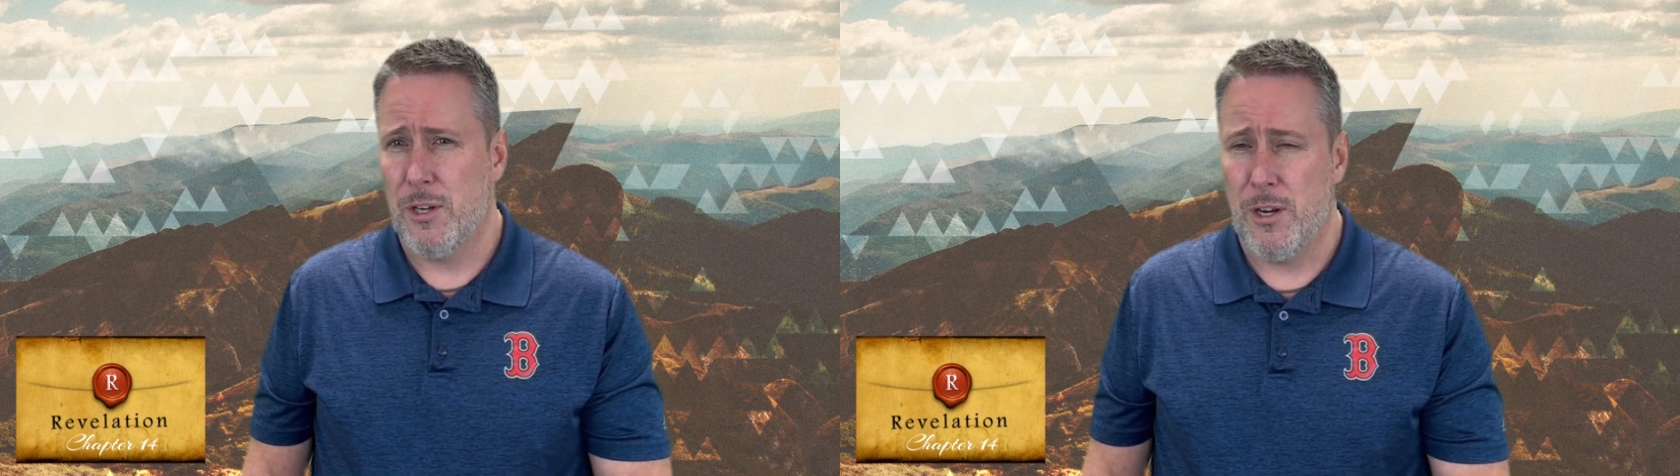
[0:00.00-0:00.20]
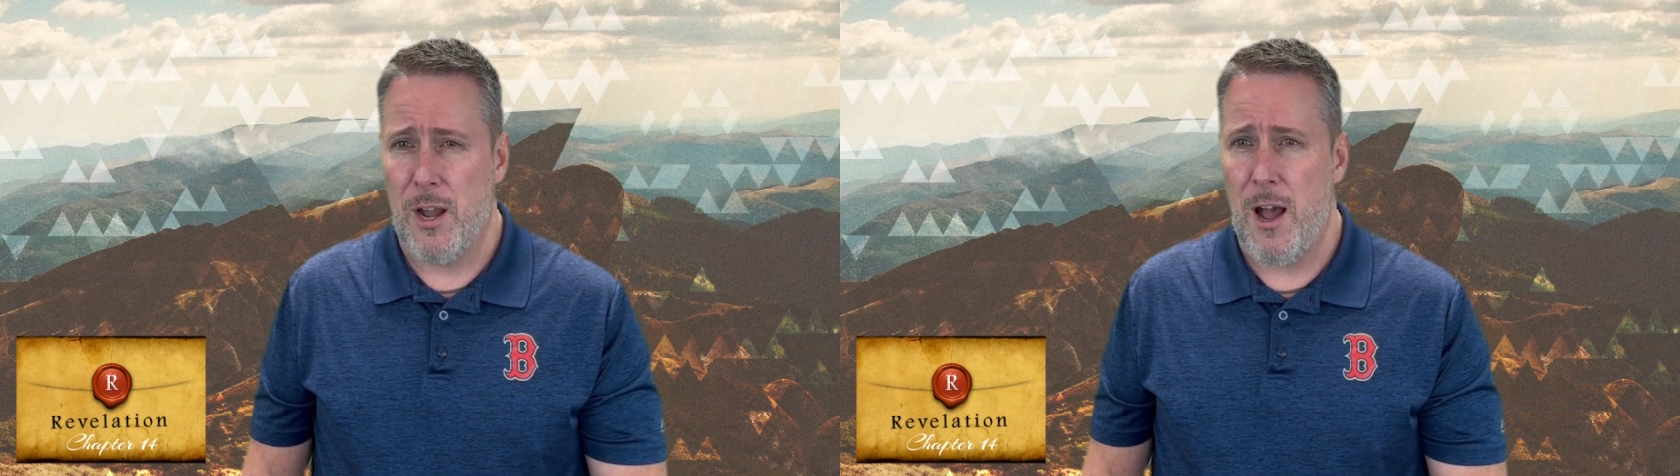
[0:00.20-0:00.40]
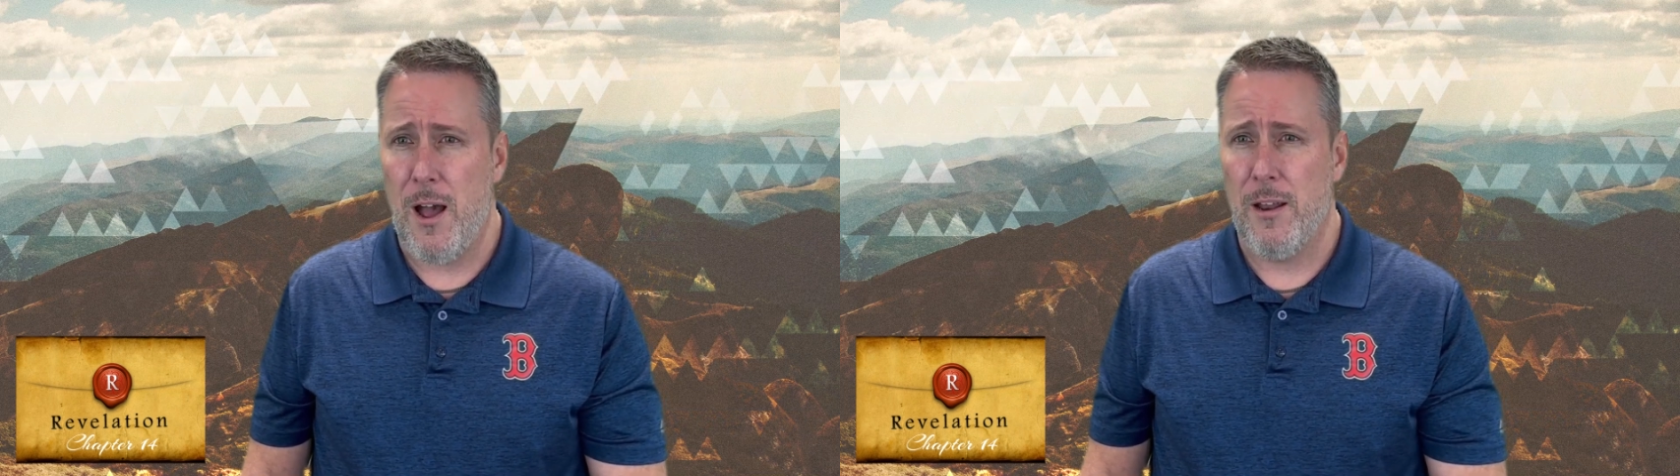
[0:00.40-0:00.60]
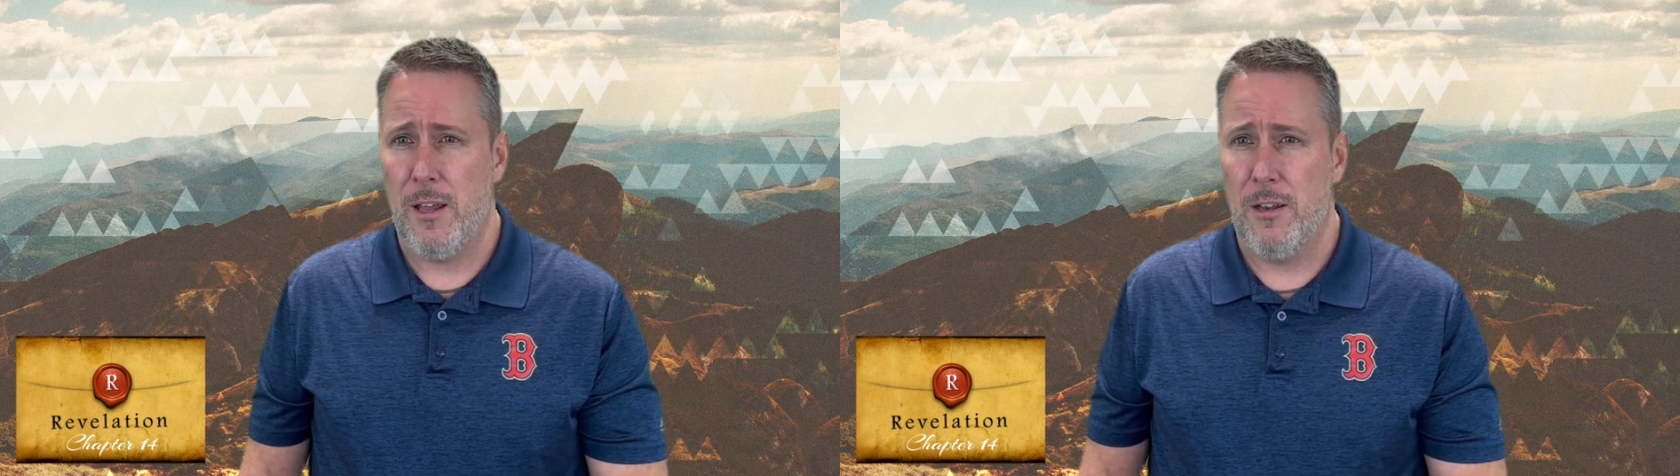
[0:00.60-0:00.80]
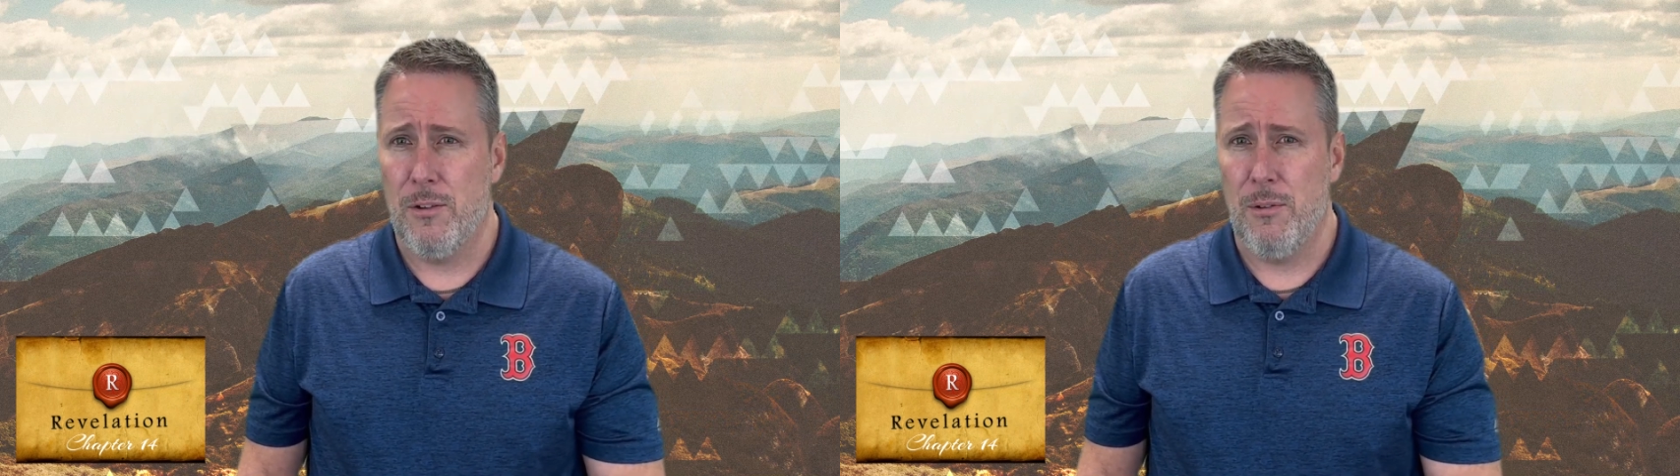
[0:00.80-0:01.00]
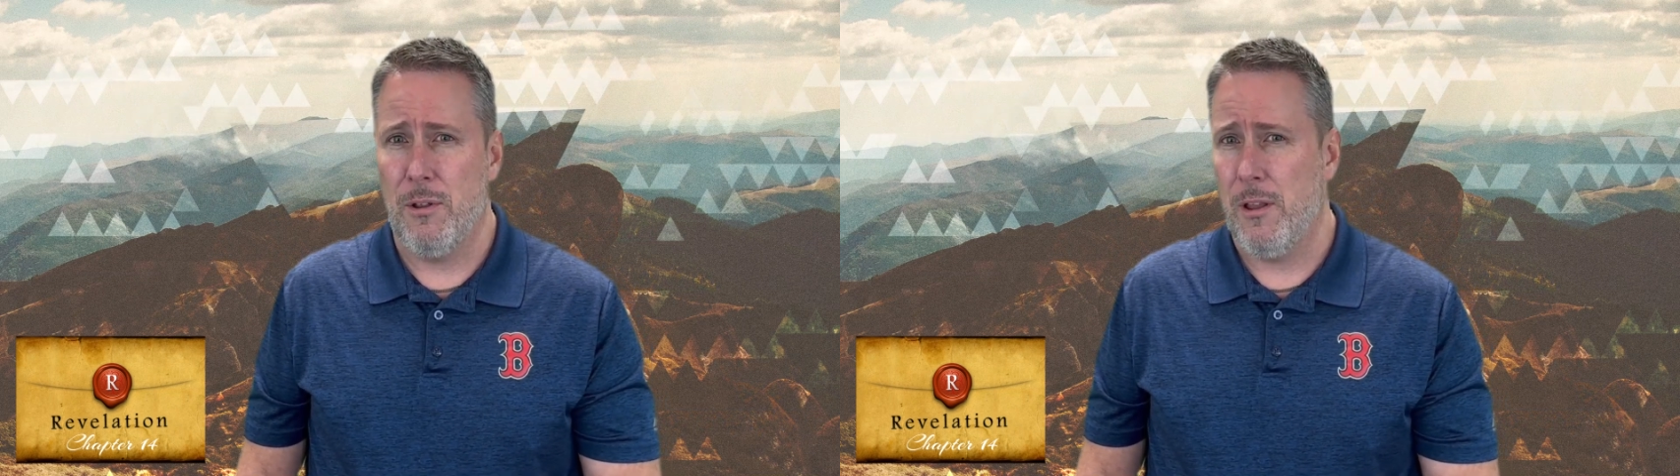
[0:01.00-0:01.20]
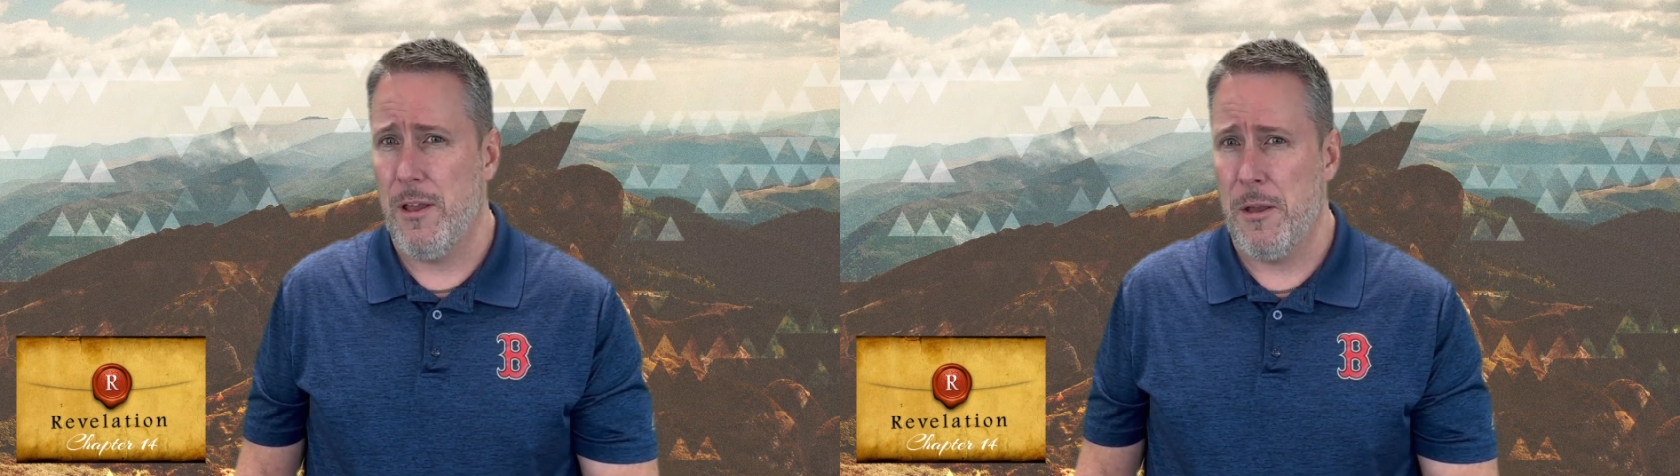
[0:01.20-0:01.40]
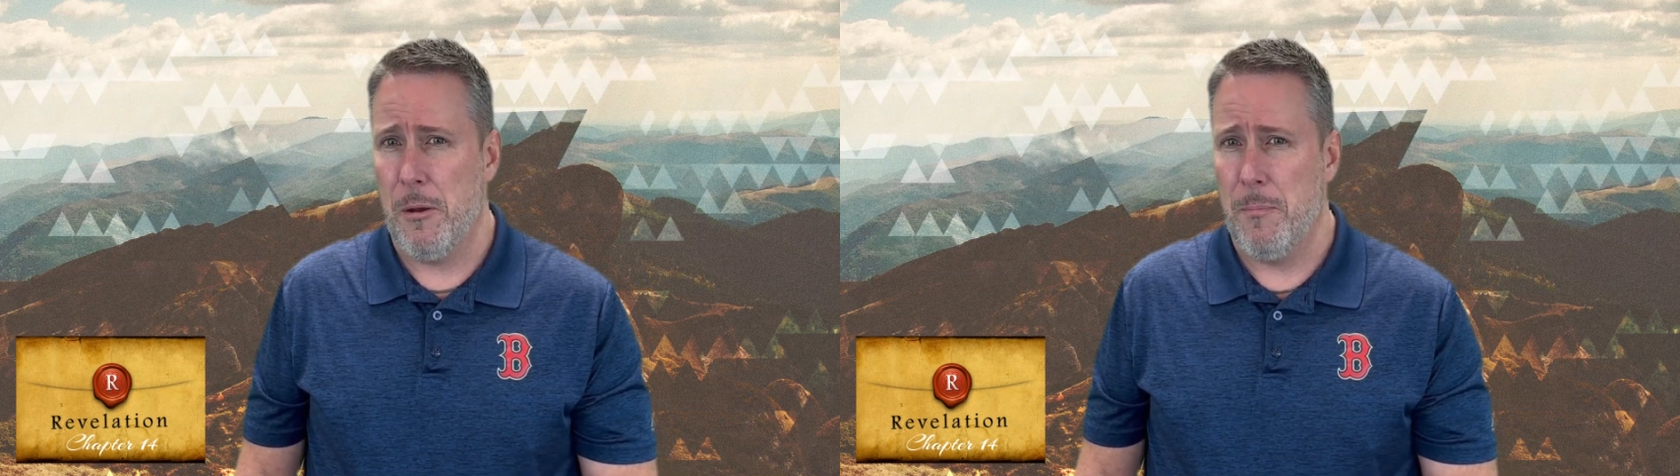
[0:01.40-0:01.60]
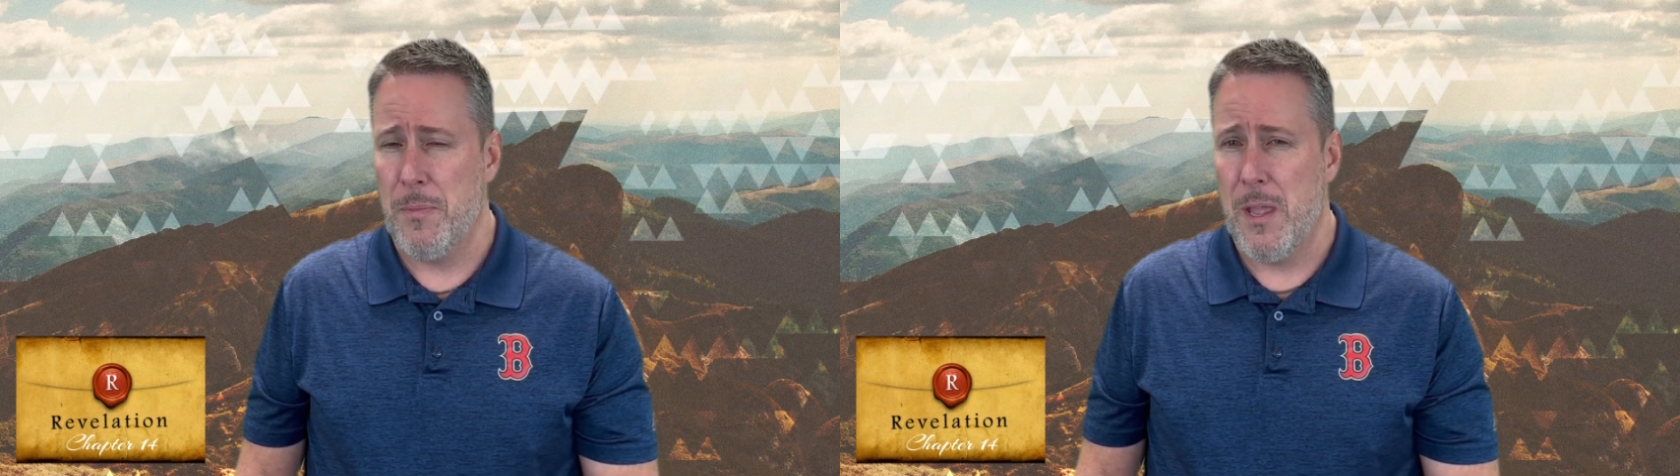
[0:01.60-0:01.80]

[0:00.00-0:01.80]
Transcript: God and to the Lamb.